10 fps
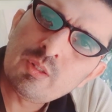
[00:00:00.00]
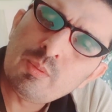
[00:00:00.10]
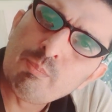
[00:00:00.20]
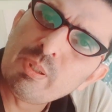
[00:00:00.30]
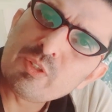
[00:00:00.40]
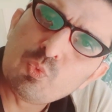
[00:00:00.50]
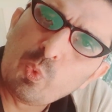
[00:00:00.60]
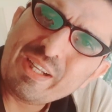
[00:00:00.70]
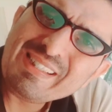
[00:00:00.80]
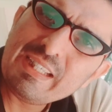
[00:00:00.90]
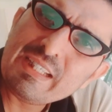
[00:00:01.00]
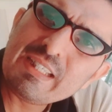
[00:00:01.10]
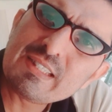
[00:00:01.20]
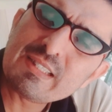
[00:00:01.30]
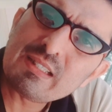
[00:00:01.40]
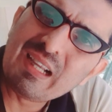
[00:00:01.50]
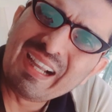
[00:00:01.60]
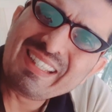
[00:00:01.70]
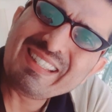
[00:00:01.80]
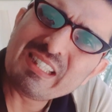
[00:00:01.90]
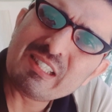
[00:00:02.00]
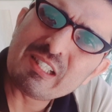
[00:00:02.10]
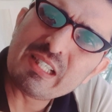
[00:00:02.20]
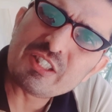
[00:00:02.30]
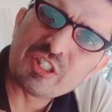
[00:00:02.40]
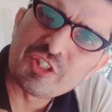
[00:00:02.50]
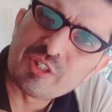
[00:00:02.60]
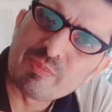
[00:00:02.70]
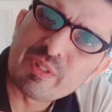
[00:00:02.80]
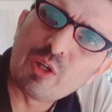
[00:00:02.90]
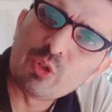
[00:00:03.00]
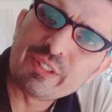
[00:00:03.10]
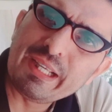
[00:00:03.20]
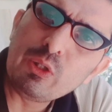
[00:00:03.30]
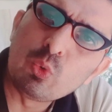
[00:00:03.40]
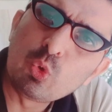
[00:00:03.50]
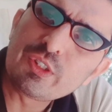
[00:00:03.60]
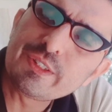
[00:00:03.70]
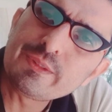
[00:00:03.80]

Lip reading: But when there is I-it relationship in our dialogue,